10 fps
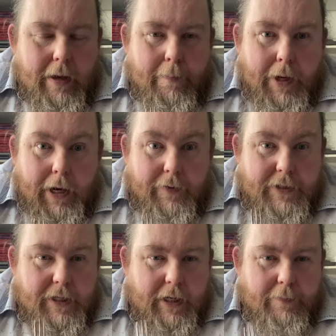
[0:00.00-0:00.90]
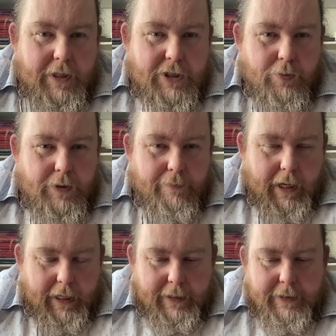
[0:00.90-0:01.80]
But at the time this was
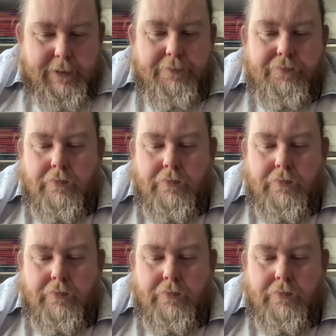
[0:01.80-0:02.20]
made,